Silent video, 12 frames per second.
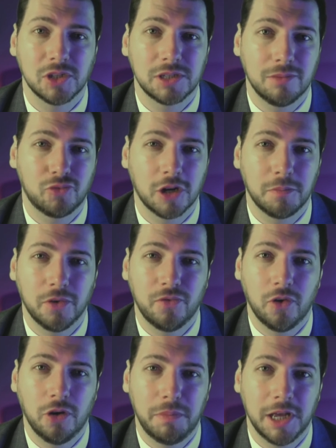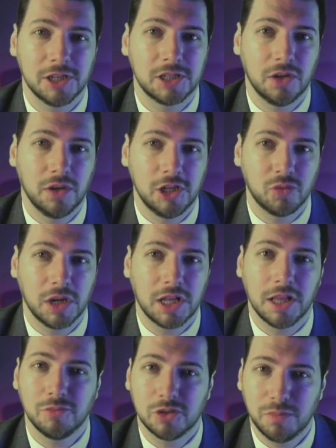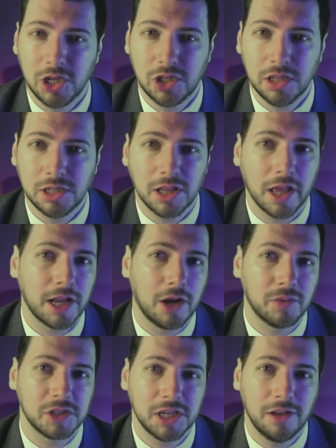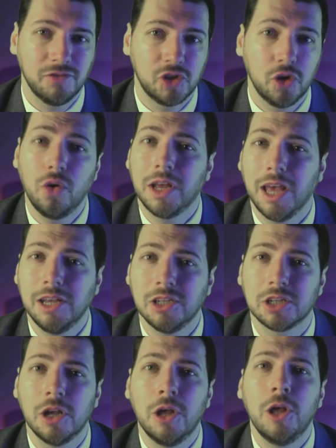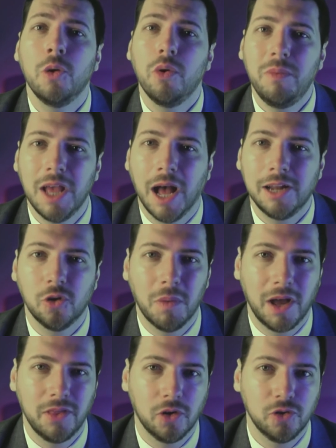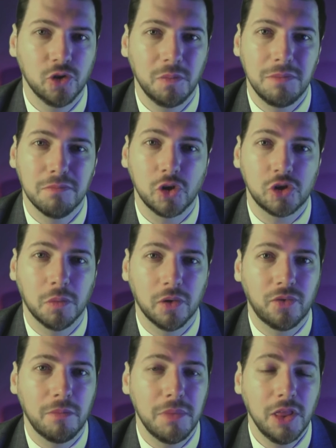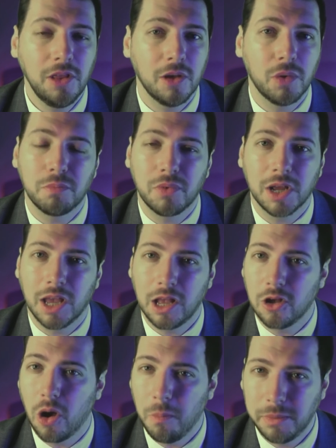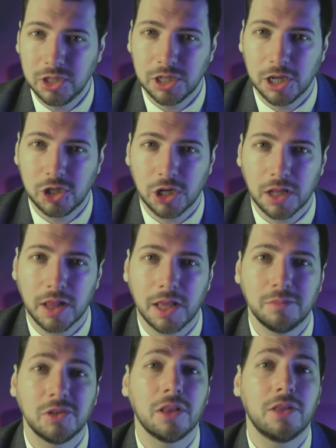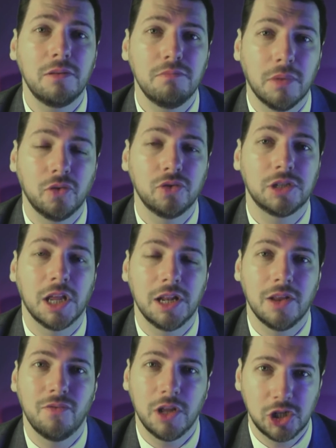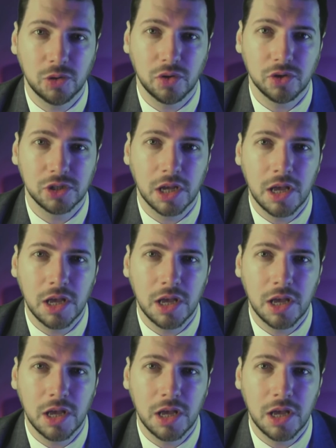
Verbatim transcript: slip 444 personal injury claim specialist like ourselves, your case will be handled by those who'll be much more familiar with bringing compensation claims than most individuals.